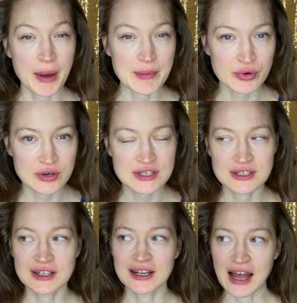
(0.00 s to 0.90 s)
my
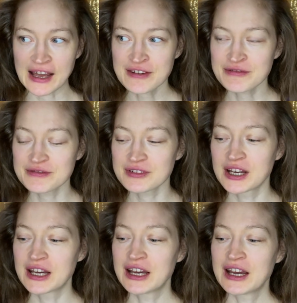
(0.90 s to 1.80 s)
personal life
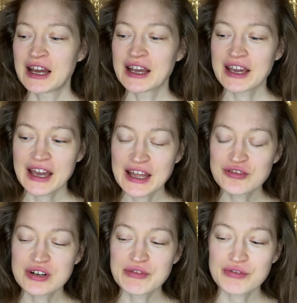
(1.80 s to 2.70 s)

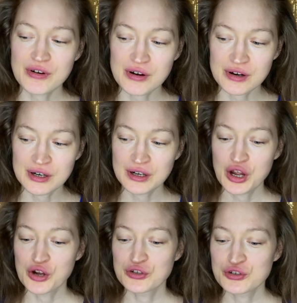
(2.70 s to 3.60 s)
can refer
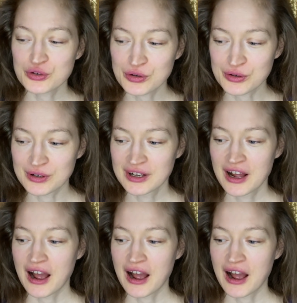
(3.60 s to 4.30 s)
to